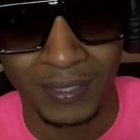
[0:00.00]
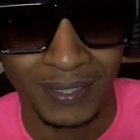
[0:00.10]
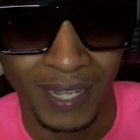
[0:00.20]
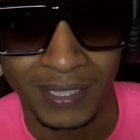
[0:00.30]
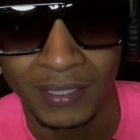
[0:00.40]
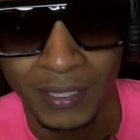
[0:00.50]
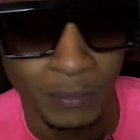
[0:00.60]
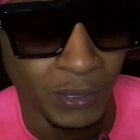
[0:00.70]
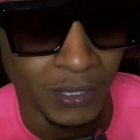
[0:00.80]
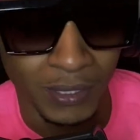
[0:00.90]
that's not.
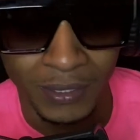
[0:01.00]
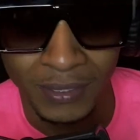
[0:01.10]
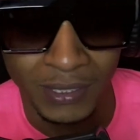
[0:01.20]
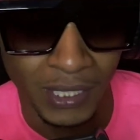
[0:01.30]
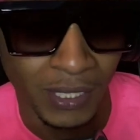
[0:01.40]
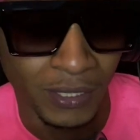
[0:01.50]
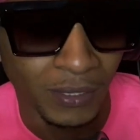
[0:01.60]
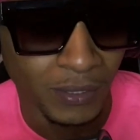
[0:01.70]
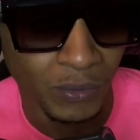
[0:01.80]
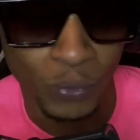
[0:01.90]
But then Jada
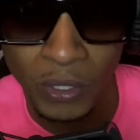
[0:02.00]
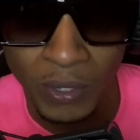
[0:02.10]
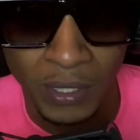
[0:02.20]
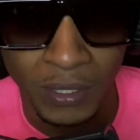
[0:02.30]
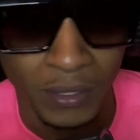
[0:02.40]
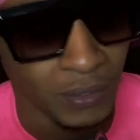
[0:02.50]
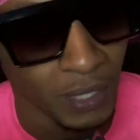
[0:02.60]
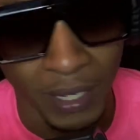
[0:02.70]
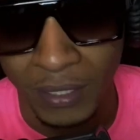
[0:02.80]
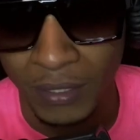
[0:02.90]
and Will had
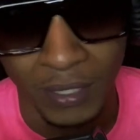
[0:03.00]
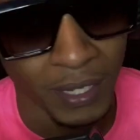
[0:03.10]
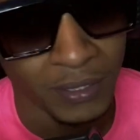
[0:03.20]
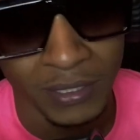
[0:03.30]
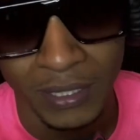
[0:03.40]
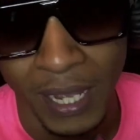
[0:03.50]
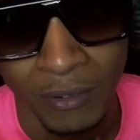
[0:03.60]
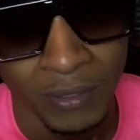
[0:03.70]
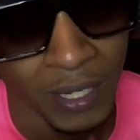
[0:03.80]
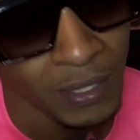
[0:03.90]
to sit
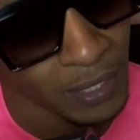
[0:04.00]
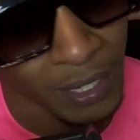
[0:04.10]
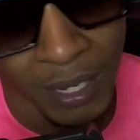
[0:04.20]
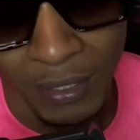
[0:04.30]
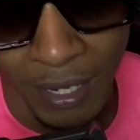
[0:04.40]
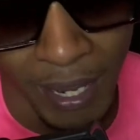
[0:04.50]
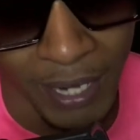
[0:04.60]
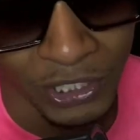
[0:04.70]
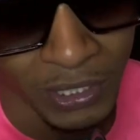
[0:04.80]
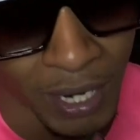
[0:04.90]
down and they
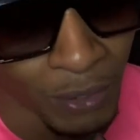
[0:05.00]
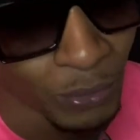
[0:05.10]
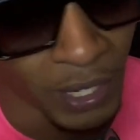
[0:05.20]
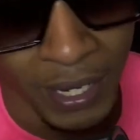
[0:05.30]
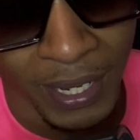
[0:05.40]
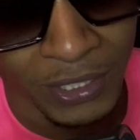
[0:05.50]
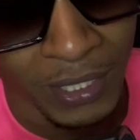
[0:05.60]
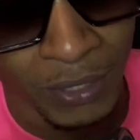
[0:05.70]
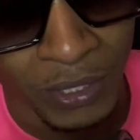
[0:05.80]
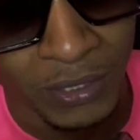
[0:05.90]
hashed it out. Well, they ain't hashed it
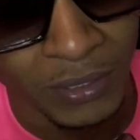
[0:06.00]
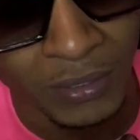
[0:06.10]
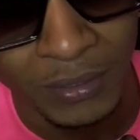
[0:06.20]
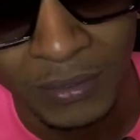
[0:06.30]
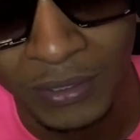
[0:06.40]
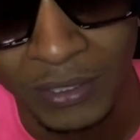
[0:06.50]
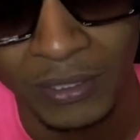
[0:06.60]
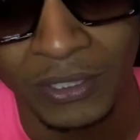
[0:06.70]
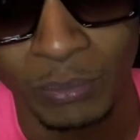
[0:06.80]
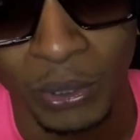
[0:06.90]
out. They just
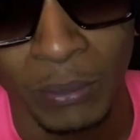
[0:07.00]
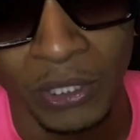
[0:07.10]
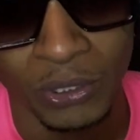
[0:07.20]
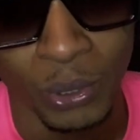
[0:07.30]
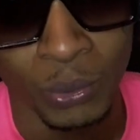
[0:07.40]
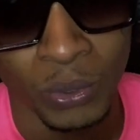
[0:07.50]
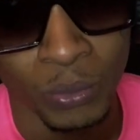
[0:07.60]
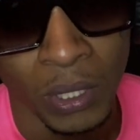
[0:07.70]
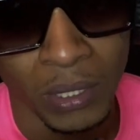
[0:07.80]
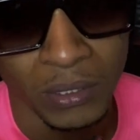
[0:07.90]
she pretty much told him what it
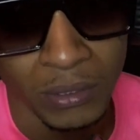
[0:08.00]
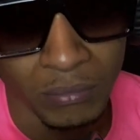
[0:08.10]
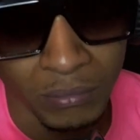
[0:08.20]
was,